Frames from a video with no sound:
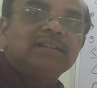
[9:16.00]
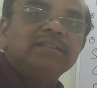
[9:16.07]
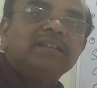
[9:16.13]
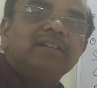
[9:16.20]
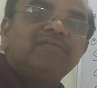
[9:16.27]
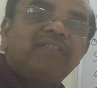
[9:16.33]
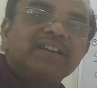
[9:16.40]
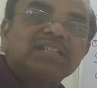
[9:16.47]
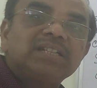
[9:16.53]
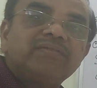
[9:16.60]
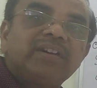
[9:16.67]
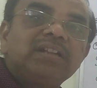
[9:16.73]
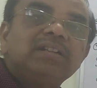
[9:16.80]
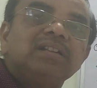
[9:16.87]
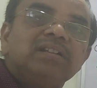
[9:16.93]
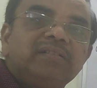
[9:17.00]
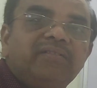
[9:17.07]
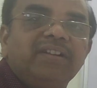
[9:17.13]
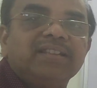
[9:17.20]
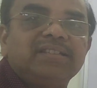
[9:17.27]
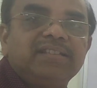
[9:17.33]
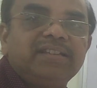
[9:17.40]
The first one,
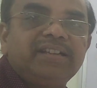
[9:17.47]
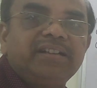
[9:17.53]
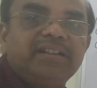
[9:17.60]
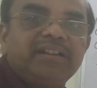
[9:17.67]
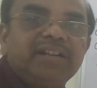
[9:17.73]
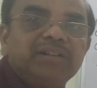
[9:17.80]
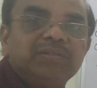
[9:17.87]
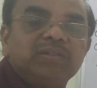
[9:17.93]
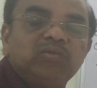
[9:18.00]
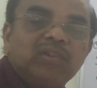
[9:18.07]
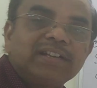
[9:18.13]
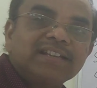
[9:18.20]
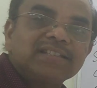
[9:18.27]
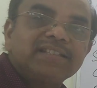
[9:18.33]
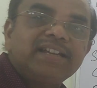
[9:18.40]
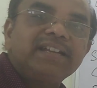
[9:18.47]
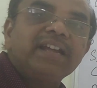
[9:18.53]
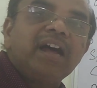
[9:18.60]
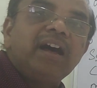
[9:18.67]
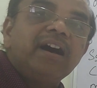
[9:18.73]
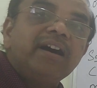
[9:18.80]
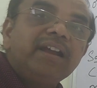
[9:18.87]
we'll see it now. What is that?
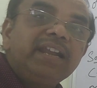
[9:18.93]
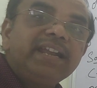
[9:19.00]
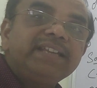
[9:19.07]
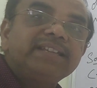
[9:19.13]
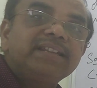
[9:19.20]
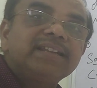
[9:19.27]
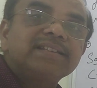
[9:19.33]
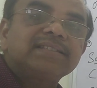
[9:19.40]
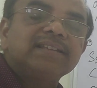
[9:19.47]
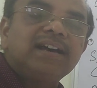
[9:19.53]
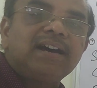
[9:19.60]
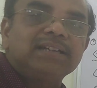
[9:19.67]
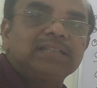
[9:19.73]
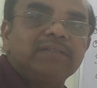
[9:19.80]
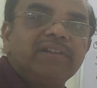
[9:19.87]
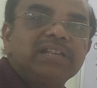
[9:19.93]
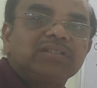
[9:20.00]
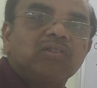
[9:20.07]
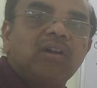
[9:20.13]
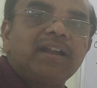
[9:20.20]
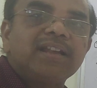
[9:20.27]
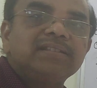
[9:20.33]
Oleaginous, otherwise
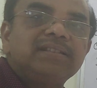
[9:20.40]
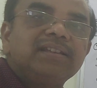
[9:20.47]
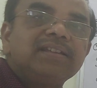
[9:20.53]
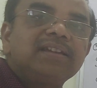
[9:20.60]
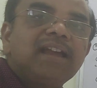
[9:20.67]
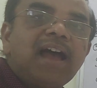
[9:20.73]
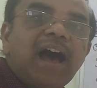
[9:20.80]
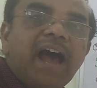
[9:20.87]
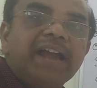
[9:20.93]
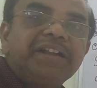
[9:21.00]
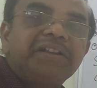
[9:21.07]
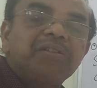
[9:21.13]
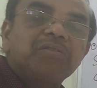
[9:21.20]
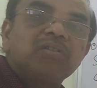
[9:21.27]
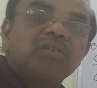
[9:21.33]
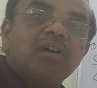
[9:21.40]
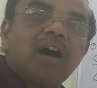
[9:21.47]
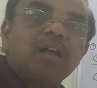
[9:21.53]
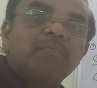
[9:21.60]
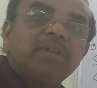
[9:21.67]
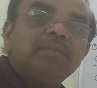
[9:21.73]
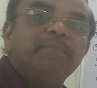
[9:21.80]
called as the
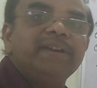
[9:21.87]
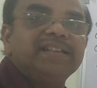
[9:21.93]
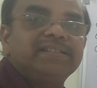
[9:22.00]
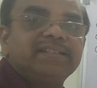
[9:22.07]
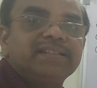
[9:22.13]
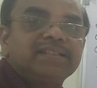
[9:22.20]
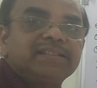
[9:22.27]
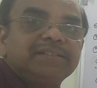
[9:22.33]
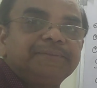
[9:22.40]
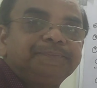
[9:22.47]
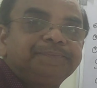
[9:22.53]
hydrocarbon bases.